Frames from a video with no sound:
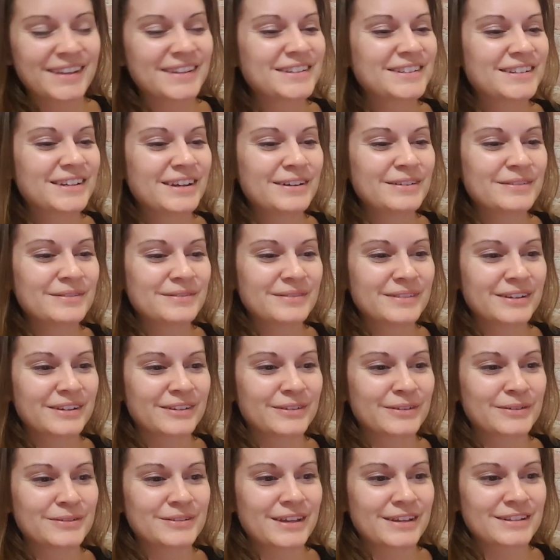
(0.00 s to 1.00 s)
stuff, like
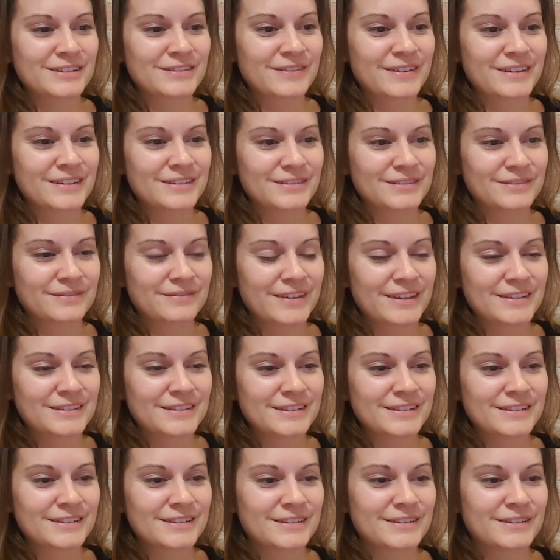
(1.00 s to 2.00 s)
grotesque
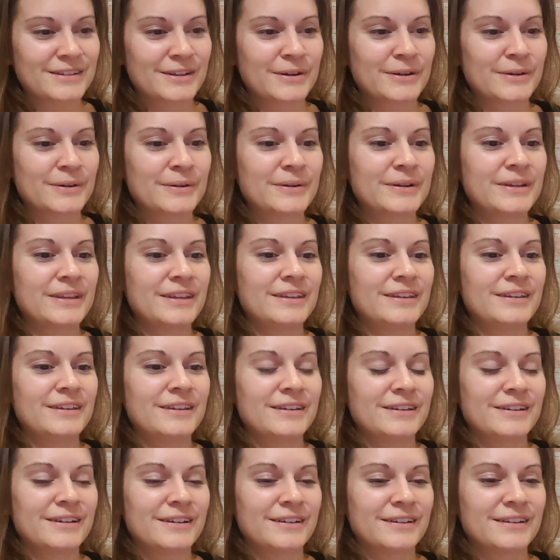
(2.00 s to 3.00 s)
faces. So
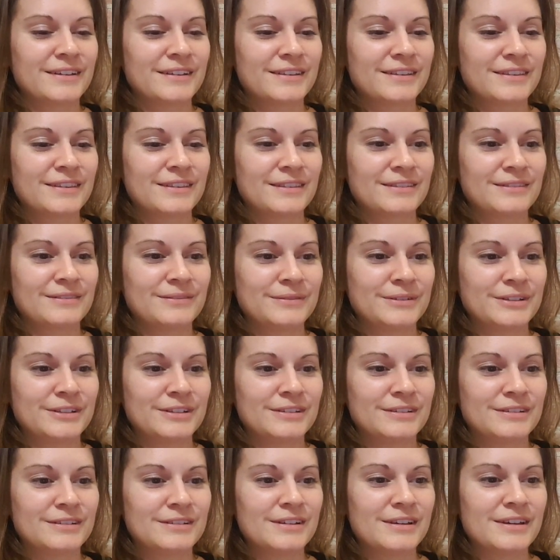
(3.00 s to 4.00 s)
he
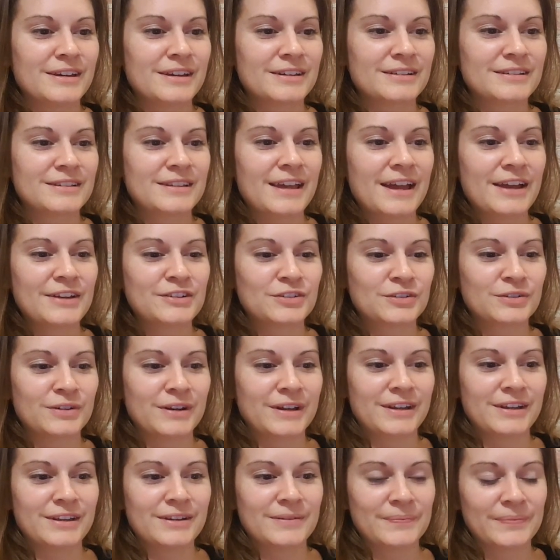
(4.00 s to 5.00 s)
would
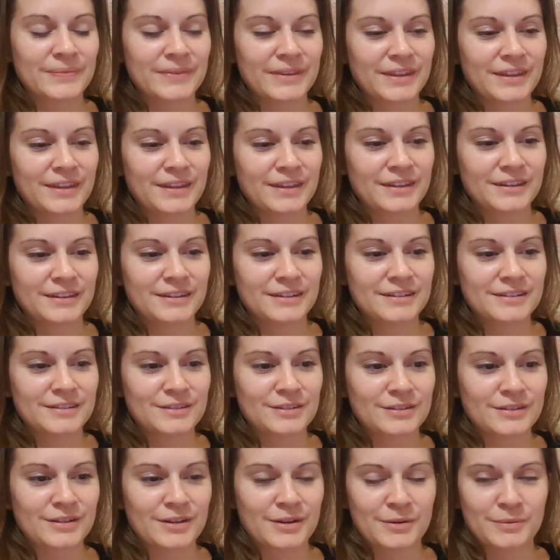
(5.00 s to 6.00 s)
exaggerate
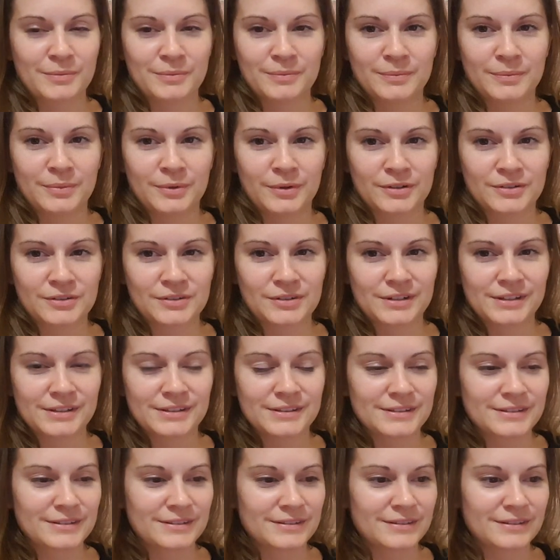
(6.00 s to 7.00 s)
some
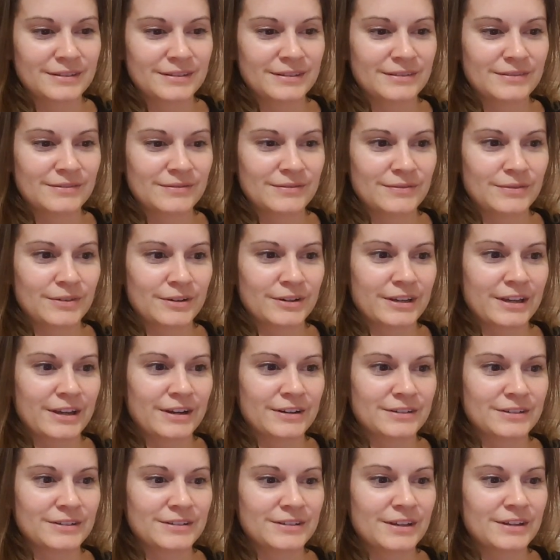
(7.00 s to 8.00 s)
portraits for
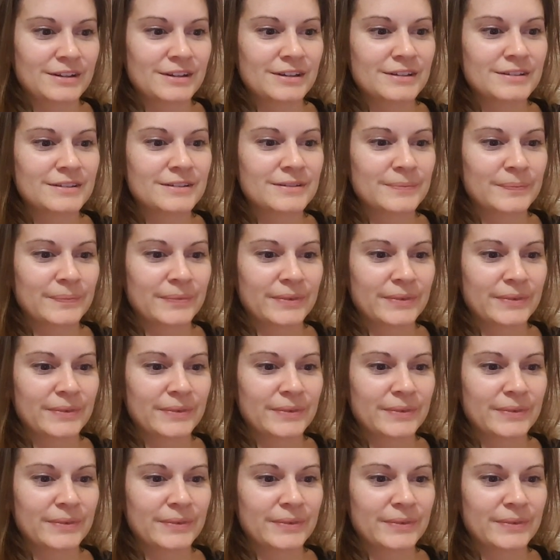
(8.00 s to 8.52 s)
character studies